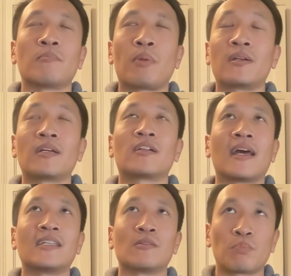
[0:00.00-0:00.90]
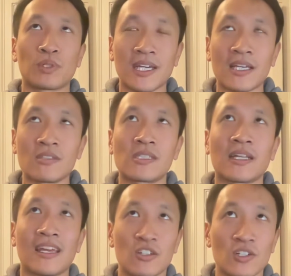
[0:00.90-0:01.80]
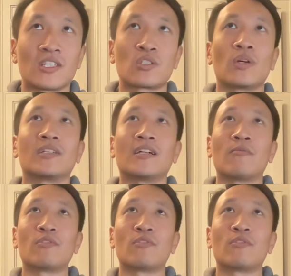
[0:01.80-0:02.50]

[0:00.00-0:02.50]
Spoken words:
particularly as it pertains to like internet storytelling,